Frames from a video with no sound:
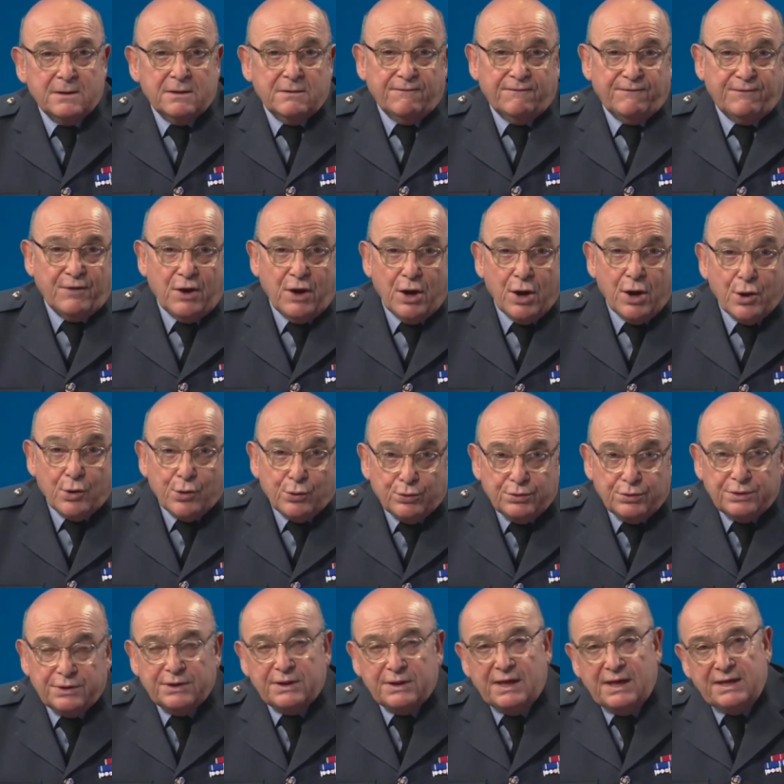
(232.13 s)

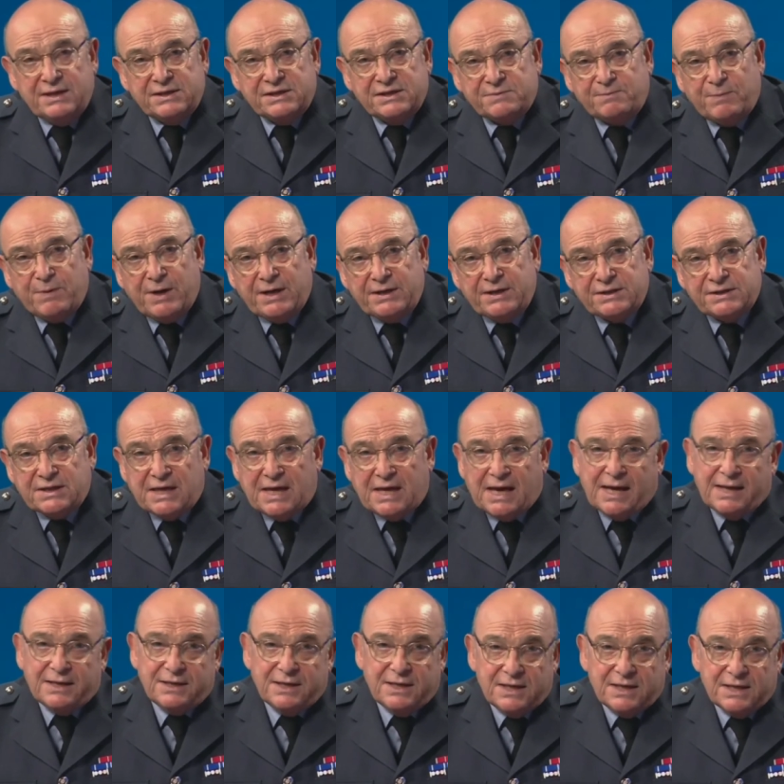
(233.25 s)
flown in space
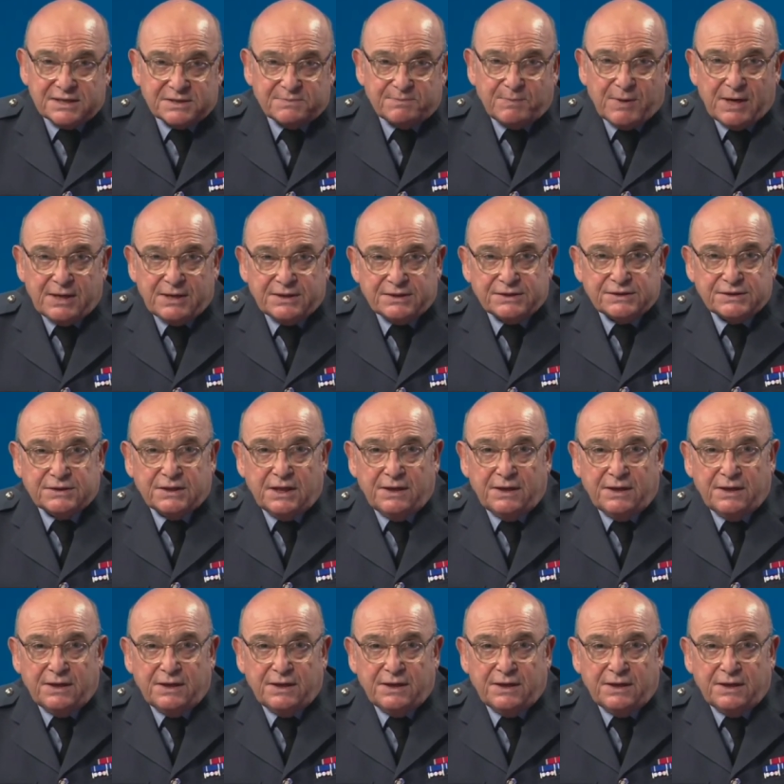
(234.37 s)
and near space.